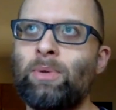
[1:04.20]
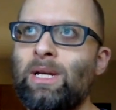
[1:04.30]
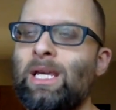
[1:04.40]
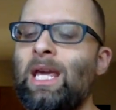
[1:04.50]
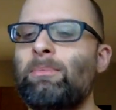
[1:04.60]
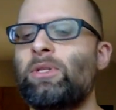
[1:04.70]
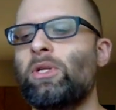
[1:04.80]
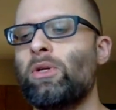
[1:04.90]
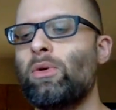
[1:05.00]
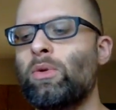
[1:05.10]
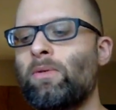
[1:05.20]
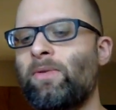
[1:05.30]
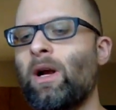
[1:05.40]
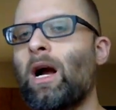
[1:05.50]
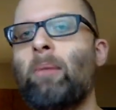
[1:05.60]
When it came to the
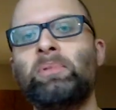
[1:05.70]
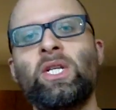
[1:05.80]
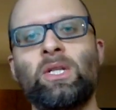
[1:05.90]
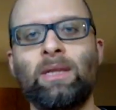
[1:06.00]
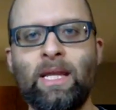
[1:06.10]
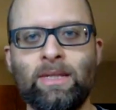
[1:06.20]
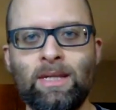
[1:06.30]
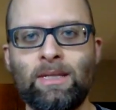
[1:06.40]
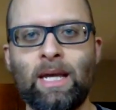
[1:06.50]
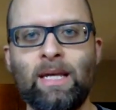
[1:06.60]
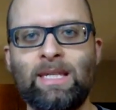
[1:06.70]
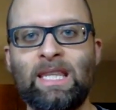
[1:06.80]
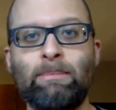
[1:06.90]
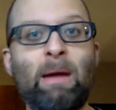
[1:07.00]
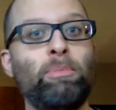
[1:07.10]
VR Optician lenses, I
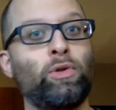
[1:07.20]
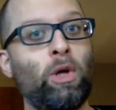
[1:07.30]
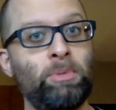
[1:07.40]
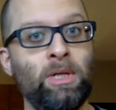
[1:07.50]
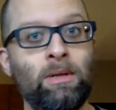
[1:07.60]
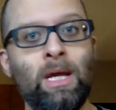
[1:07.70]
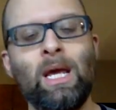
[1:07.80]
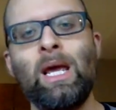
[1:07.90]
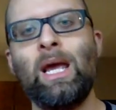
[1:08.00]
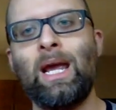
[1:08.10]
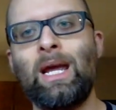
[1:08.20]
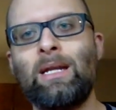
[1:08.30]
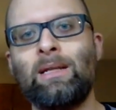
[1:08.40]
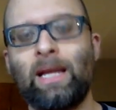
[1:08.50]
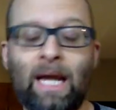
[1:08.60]
sent them my prescription
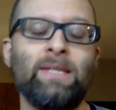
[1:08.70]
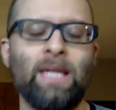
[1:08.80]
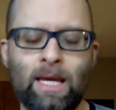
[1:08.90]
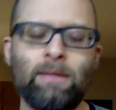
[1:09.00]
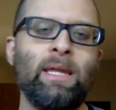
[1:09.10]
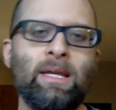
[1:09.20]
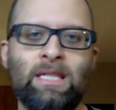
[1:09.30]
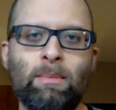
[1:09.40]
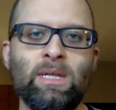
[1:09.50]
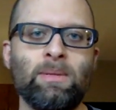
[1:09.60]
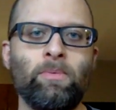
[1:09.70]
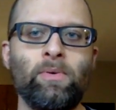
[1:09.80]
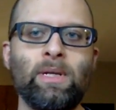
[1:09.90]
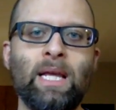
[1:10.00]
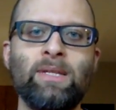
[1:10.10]
and like I said, they sent me some
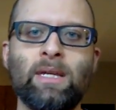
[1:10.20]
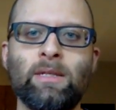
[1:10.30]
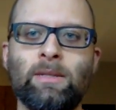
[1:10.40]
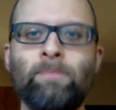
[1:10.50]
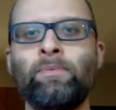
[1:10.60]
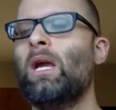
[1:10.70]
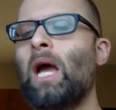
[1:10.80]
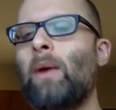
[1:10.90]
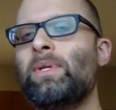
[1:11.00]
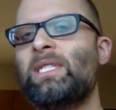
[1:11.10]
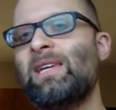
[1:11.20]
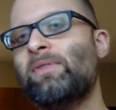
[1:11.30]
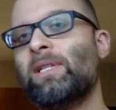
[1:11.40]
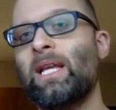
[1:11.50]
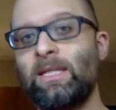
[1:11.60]
free lenses. I
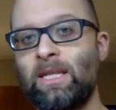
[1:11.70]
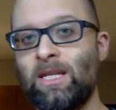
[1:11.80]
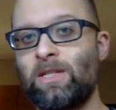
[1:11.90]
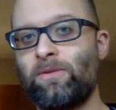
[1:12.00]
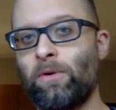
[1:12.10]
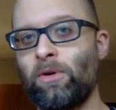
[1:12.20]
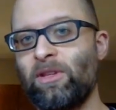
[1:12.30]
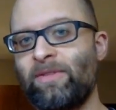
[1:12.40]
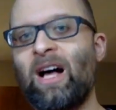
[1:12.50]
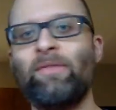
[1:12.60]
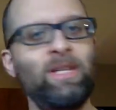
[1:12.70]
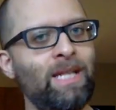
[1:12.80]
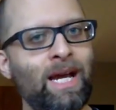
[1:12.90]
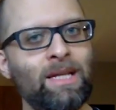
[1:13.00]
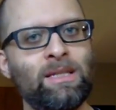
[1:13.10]
received lenses for the Valve
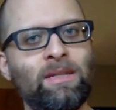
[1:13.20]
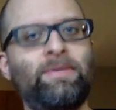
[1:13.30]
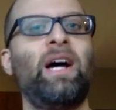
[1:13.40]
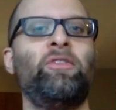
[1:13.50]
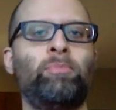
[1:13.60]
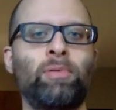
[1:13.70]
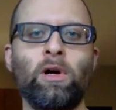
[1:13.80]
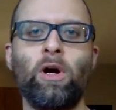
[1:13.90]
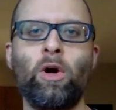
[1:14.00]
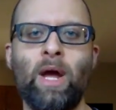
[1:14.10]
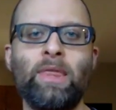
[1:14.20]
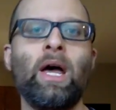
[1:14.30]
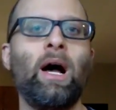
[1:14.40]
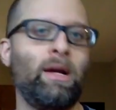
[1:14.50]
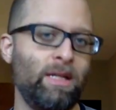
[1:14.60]
Index, the Vive Pro, and
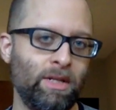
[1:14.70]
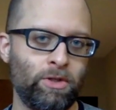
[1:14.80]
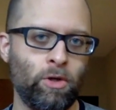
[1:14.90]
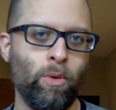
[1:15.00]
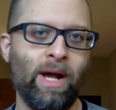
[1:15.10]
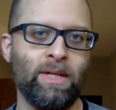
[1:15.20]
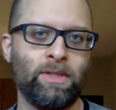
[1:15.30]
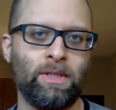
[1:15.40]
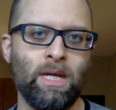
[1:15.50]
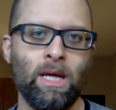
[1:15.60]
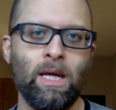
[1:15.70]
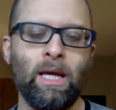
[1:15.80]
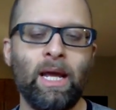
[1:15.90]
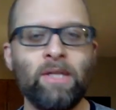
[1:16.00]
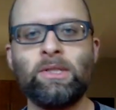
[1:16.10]
the Oculus Quest.
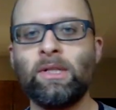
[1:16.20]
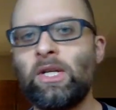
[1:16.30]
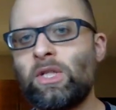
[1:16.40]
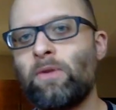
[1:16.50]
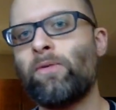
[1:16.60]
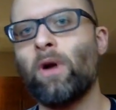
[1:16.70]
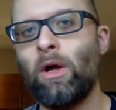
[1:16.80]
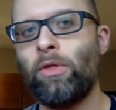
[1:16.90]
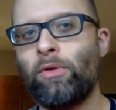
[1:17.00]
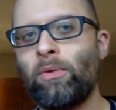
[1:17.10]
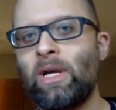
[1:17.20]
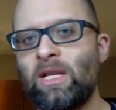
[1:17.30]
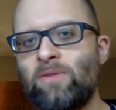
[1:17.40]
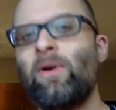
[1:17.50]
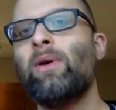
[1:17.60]
Installation for all three
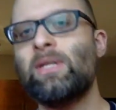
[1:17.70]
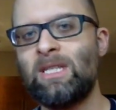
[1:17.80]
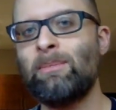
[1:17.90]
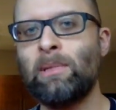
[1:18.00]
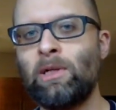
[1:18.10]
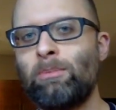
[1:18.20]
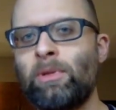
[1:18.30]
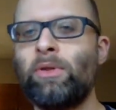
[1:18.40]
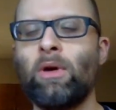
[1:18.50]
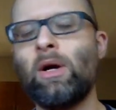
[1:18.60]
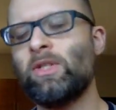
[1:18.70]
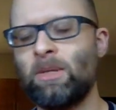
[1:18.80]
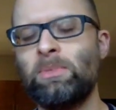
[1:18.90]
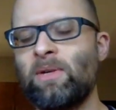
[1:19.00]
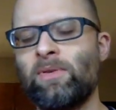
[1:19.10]
is very similar, but there are
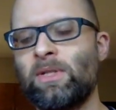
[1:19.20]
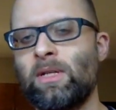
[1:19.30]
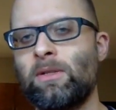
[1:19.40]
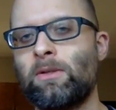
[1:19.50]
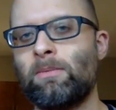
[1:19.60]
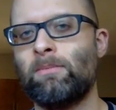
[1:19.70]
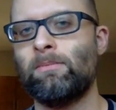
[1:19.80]
some differences.